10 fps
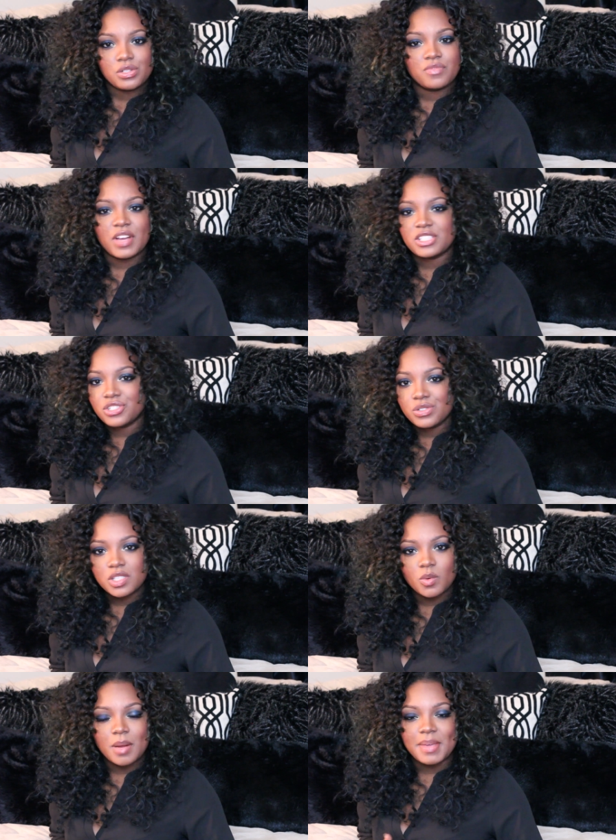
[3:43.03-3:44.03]
If I choose
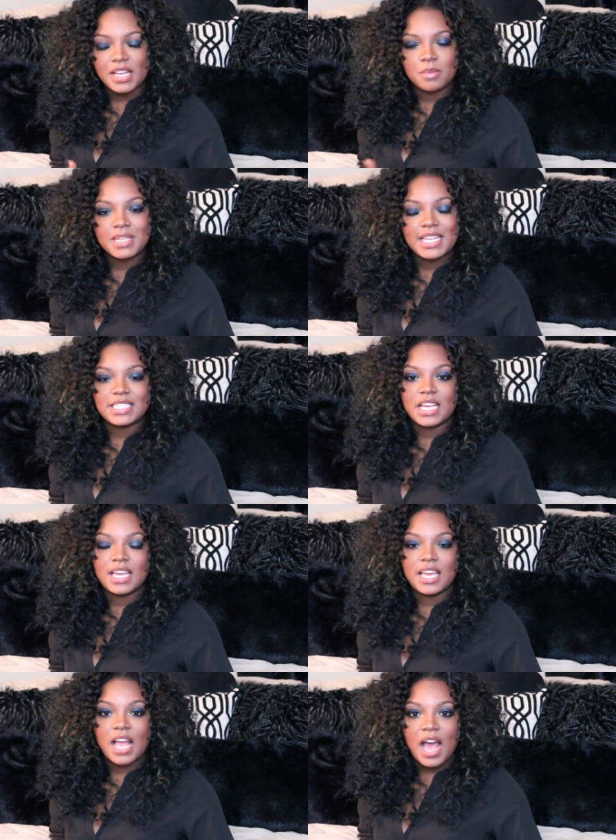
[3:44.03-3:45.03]
to wear makeup that day,